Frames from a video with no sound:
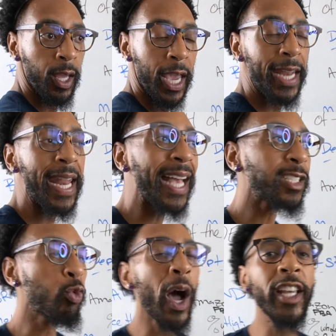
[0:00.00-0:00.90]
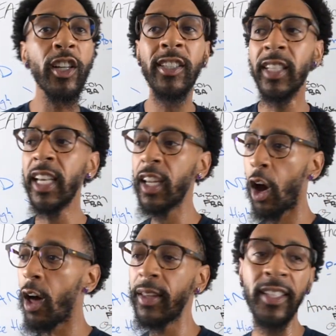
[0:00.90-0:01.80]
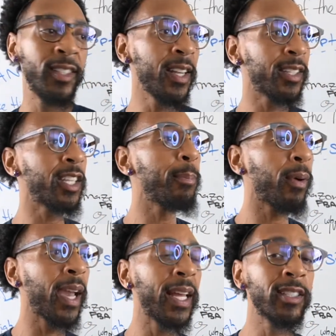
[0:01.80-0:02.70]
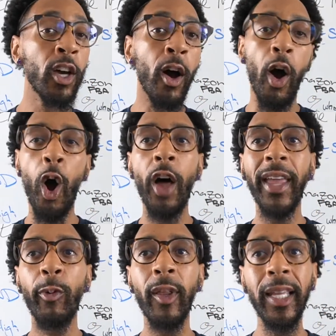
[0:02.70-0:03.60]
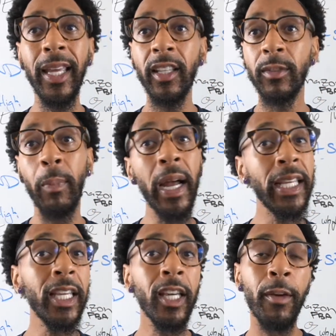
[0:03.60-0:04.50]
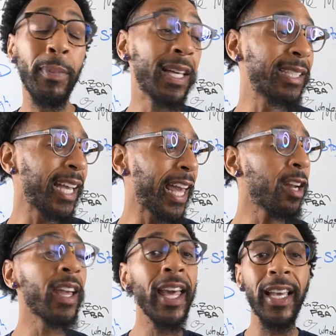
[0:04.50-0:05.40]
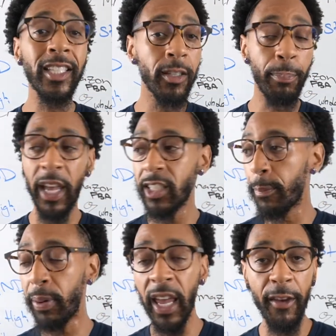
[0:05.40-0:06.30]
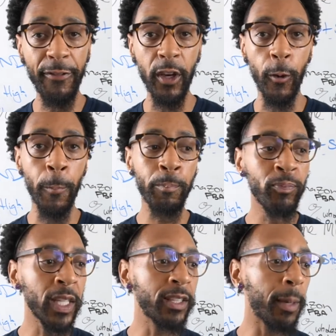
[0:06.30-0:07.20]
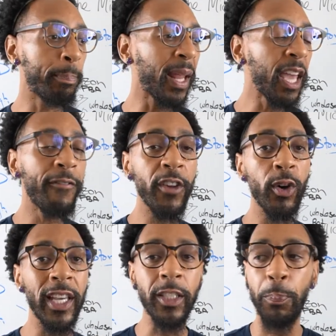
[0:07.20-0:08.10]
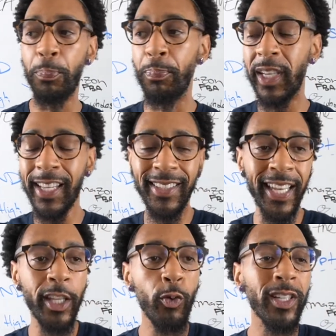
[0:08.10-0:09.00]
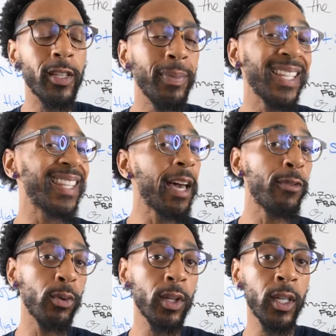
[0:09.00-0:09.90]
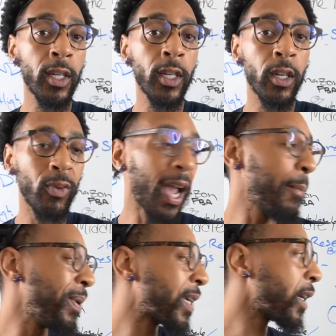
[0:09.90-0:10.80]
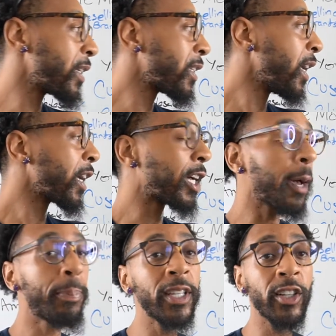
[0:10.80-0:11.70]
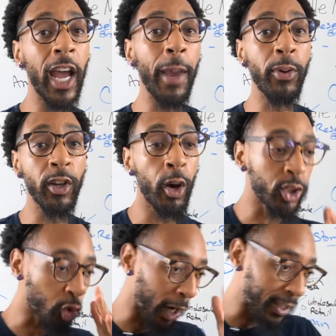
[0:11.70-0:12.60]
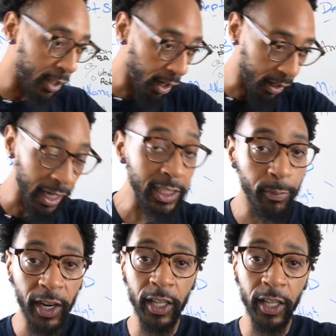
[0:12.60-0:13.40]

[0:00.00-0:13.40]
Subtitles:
And that's why you're seeing all these D2C brands, all they really need is money, because the internet is a playing field. The playing field is continuing to be leveled, right? Because companies are able to go straight to their customer and